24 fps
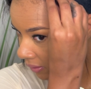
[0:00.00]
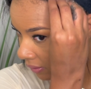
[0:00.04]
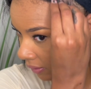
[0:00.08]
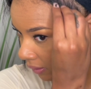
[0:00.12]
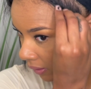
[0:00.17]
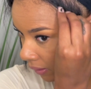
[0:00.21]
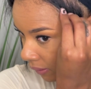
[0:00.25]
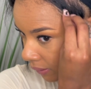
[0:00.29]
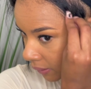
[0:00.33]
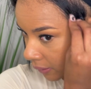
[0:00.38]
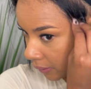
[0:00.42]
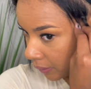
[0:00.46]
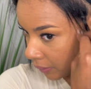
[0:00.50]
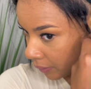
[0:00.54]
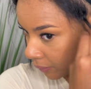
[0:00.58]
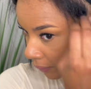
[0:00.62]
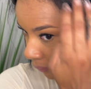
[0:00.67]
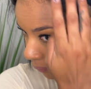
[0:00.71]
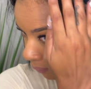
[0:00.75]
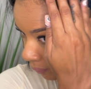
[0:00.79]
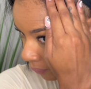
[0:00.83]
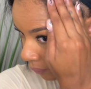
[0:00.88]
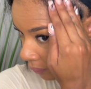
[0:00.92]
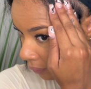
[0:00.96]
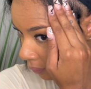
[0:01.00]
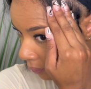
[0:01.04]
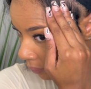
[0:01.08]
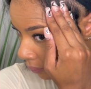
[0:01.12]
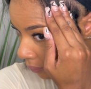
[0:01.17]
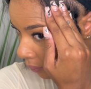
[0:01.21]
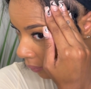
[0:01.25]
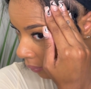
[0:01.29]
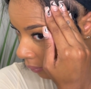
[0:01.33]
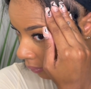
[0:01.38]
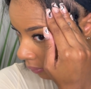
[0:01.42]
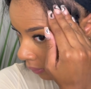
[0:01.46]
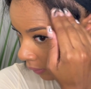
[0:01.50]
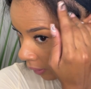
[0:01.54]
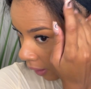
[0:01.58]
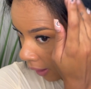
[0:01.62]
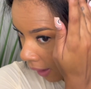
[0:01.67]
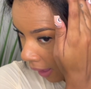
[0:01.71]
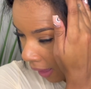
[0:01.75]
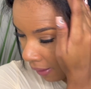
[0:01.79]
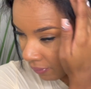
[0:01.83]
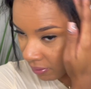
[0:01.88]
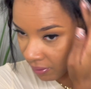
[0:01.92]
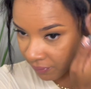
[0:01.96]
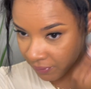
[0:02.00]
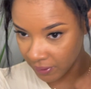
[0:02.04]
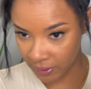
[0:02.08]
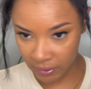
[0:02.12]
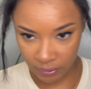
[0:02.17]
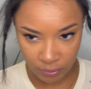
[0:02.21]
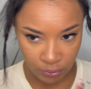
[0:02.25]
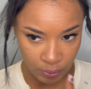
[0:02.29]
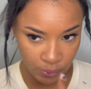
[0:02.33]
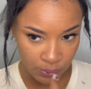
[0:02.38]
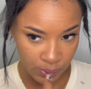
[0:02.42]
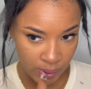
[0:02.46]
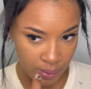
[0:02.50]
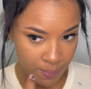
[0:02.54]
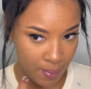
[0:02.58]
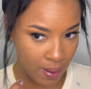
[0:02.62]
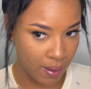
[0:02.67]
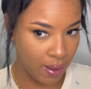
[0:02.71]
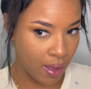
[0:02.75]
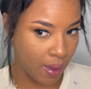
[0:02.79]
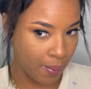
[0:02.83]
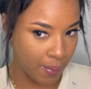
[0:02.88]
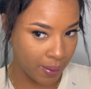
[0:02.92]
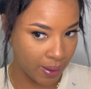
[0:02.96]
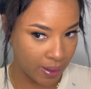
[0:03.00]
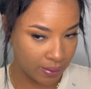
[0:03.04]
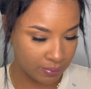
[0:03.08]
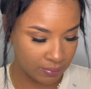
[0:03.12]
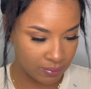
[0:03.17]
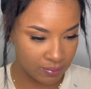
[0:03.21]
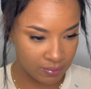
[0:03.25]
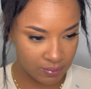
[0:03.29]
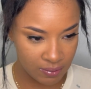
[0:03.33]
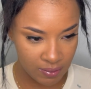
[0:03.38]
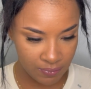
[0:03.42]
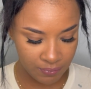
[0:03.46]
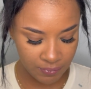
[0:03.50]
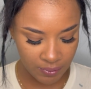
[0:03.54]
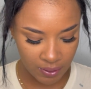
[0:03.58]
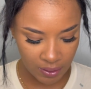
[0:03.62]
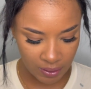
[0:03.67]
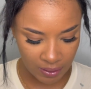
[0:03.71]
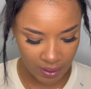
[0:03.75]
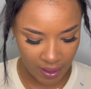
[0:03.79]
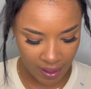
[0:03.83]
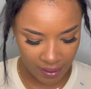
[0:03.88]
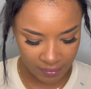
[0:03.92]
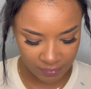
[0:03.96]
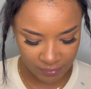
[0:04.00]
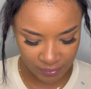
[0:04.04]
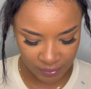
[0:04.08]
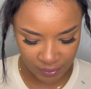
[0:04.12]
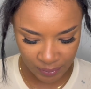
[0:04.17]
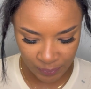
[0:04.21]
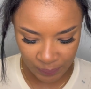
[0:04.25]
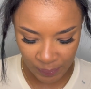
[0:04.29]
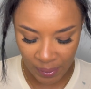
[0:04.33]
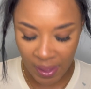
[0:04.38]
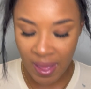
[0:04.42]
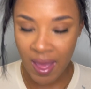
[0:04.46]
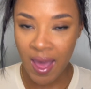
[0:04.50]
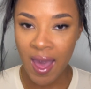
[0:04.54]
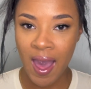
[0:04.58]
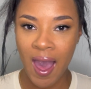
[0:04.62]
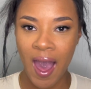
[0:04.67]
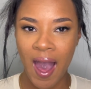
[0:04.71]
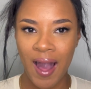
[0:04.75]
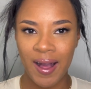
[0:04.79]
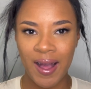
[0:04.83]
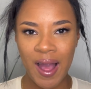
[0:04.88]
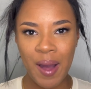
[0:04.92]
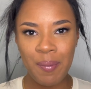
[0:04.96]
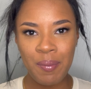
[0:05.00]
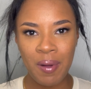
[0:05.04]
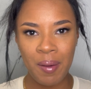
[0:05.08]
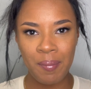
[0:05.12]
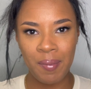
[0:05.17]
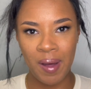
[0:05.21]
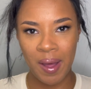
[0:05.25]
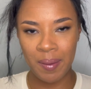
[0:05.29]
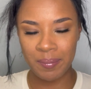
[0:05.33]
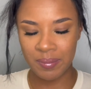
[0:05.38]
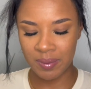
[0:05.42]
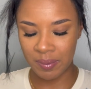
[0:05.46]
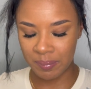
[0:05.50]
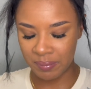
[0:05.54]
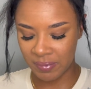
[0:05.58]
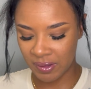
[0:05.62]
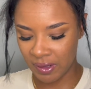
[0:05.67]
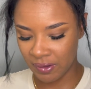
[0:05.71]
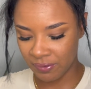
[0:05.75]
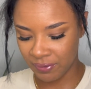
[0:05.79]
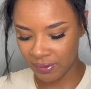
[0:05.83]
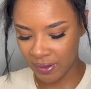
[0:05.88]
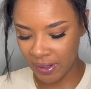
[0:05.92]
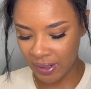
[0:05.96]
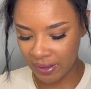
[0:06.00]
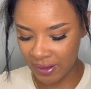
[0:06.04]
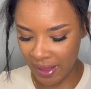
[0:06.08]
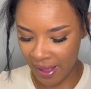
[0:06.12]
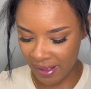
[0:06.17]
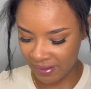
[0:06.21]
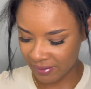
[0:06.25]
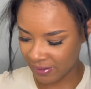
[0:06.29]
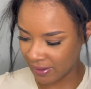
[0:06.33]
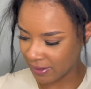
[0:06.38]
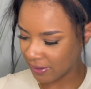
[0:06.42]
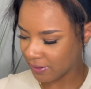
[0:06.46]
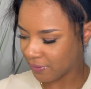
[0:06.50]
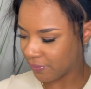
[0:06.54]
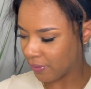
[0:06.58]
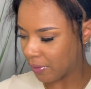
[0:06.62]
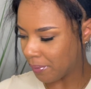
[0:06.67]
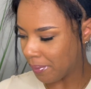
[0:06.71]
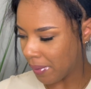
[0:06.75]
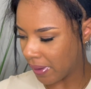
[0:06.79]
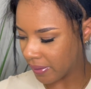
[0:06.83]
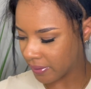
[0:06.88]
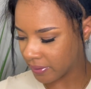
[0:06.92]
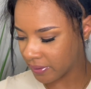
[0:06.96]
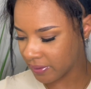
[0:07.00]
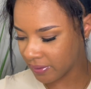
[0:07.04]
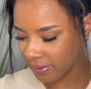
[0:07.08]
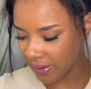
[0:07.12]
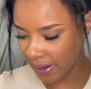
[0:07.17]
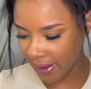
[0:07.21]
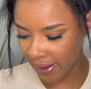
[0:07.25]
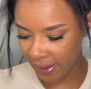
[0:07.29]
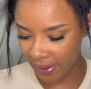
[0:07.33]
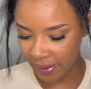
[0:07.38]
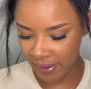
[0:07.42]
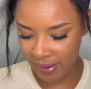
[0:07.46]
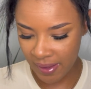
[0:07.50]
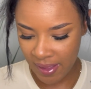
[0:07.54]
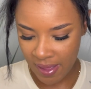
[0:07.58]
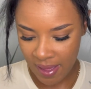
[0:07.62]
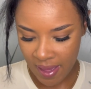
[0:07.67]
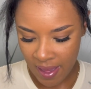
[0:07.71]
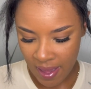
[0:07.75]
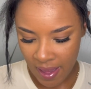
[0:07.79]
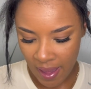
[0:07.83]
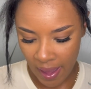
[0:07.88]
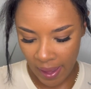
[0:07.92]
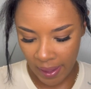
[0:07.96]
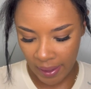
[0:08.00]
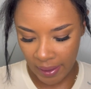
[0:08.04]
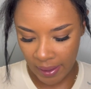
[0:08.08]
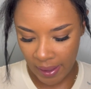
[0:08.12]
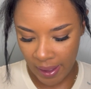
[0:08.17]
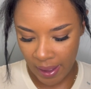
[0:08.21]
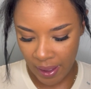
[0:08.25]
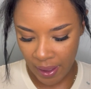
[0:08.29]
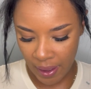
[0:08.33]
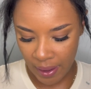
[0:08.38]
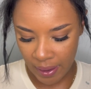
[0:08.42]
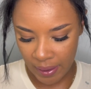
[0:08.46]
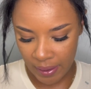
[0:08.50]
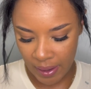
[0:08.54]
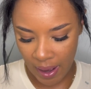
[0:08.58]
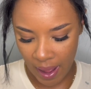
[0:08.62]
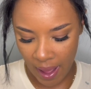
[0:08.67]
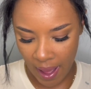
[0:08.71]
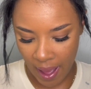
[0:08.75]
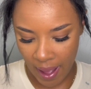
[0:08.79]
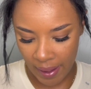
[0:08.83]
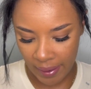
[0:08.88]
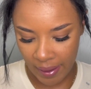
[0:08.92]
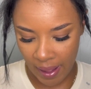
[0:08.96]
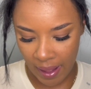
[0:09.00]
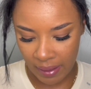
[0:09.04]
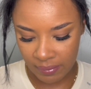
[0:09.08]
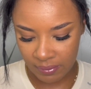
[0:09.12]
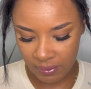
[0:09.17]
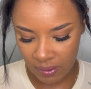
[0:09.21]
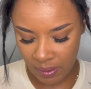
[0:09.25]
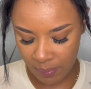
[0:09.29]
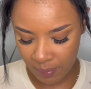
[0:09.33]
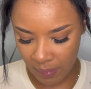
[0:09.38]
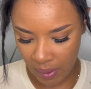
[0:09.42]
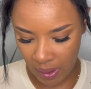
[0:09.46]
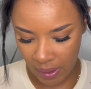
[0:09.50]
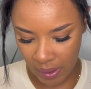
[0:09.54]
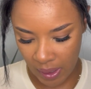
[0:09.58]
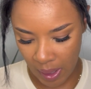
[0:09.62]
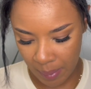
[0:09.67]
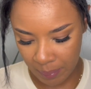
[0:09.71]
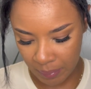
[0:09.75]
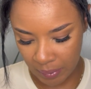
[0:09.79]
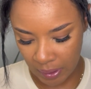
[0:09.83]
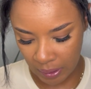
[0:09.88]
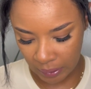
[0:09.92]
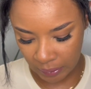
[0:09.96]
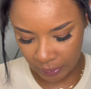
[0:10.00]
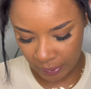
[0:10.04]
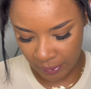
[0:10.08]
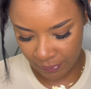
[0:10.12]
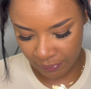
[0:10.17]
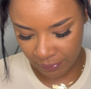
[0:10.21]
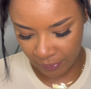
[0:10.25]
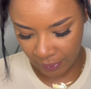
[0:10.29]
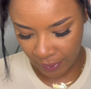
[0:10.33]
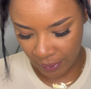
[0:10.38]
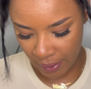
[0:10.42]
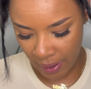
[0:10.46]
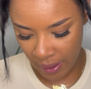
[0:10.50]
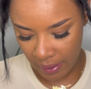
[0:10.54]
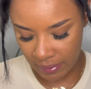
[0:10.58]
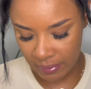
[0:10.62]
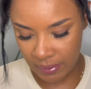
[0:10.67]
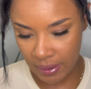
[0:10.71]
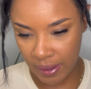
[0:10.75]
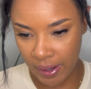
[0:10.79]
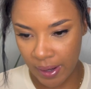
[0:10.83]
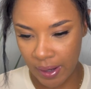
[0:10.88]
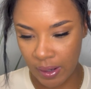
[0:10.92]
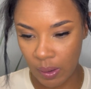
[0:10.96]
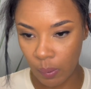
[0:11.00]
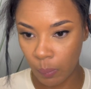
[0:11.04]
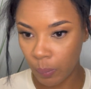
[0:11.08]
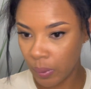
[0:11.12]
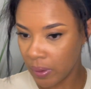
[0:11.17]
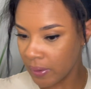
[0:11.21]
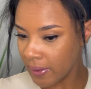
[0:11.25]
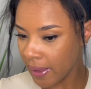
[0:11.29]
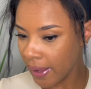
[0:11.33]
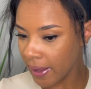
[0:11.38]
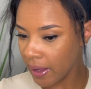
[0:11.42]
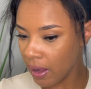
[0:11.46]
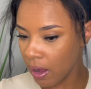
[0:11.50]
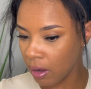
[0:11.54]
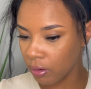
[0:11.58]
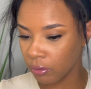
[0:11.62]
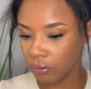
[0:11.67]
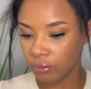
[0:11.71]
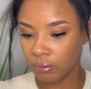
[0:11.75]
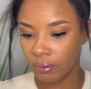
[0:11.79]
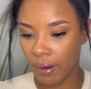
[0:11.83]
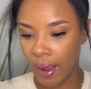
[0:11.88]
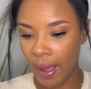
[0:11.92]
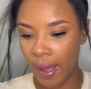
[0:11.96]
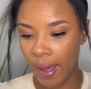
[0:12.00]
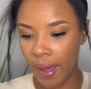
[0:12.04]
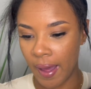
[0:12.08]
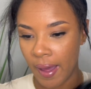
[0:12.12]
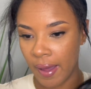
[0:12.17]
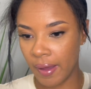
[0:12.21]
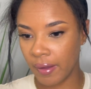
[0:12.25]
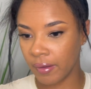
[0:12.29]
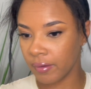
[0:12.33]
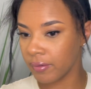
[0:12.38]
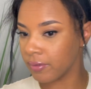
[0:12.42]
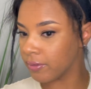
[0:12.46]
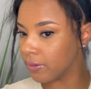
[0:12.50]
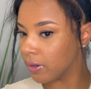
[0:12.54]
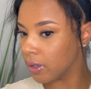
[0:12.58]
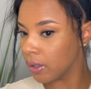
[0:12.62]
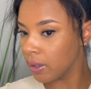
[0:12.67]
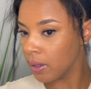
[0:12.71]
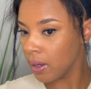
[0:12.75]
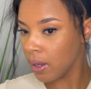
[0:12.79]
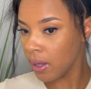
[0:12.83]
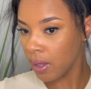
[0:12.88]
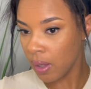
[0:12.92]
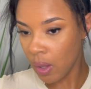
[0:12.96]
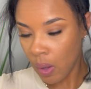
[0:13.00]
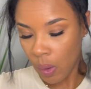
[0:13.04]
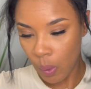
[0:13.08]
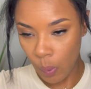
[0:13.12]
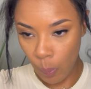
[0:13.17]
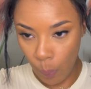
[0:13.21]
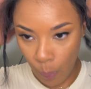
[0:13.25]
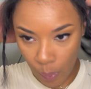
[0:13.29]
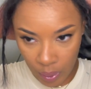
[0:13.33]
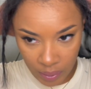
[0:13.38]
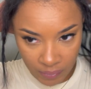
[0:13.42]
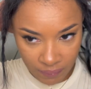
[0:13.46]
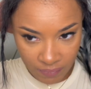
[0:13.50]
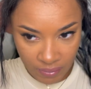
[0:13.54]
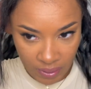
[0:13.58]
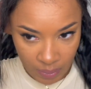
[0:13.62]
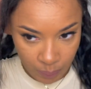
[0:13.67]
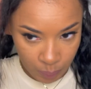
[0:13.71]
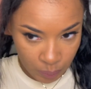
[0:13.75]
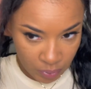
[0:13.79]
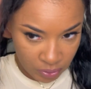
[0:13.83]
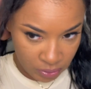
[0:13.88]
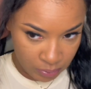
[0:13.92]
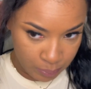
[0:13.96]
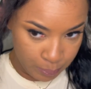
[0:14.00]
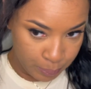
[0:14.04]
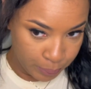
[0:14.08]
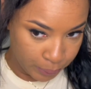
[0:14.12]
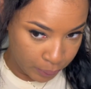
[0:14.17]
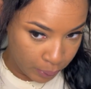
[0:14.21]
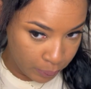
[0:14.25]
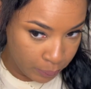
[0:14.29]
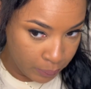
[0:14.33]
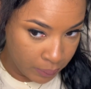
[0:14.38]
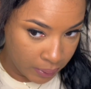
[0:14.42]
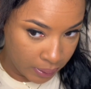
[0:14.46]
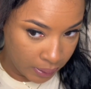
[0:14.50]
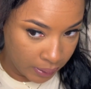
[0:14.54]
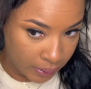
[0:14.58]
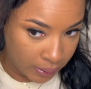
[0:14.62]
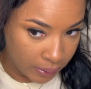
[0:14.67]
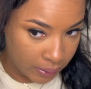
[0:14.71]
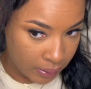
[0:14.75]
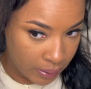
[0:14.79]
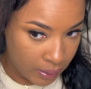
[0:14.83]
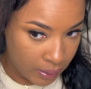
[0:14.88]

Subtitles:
I have a funny story about how I got this Tiffany glass. So I got my mom some Tiffany glasses for Mother's Day, and I got them delivered, and then when they arrived, one of them was broken,